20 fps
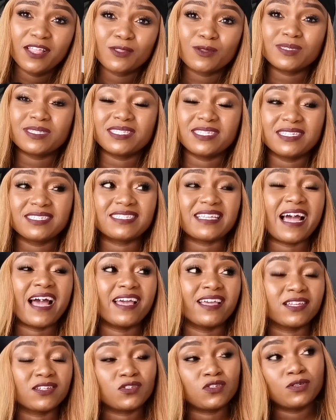Those things are
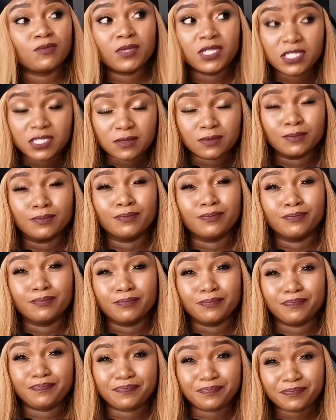extremely
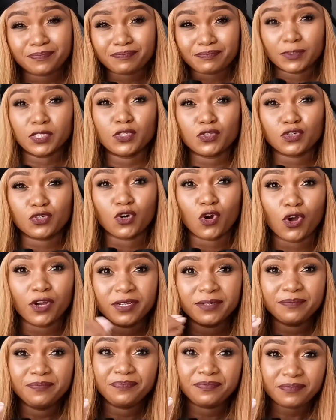
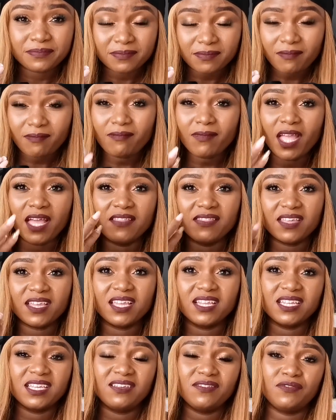strong, and they
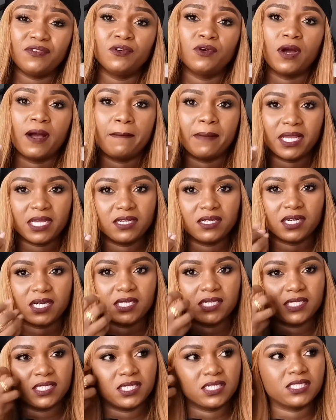can give you a
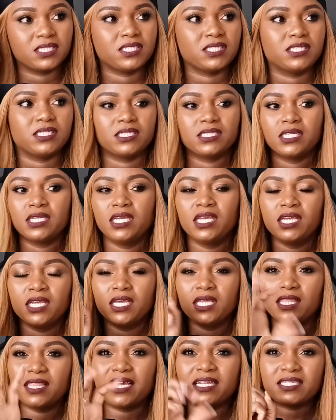migraine. As in,
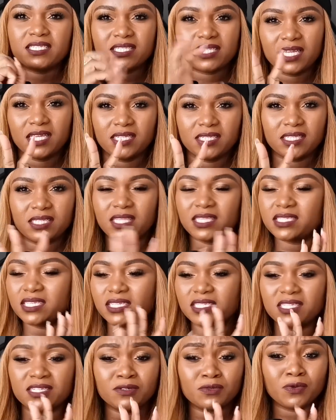that scent, the
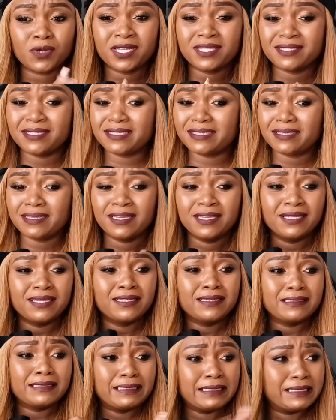scented ones,
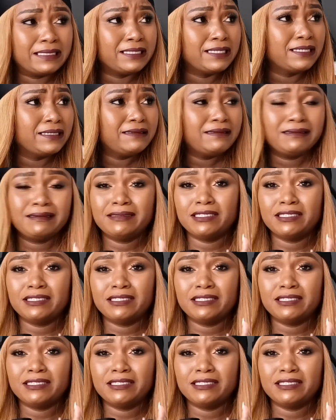sisi,